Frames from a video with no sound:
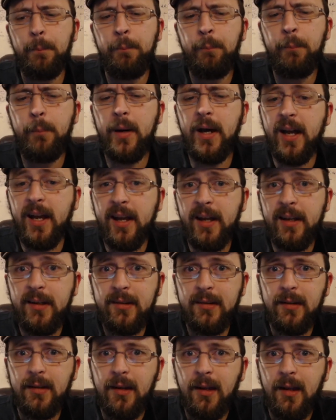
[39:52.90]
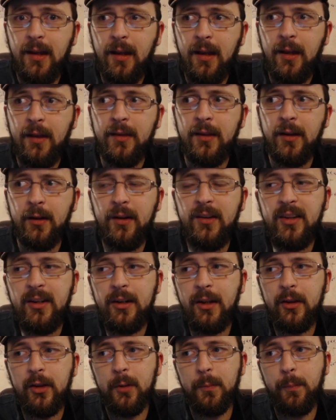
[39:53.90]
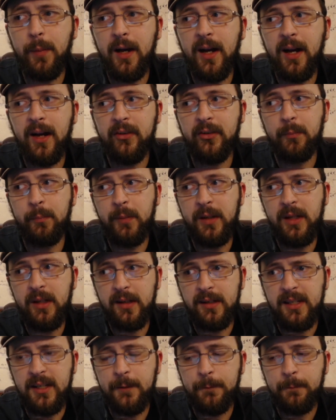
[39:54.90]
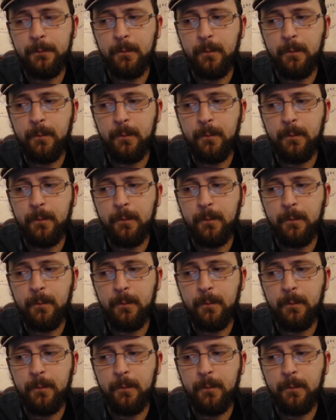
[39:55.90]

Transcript: But there is another possibility.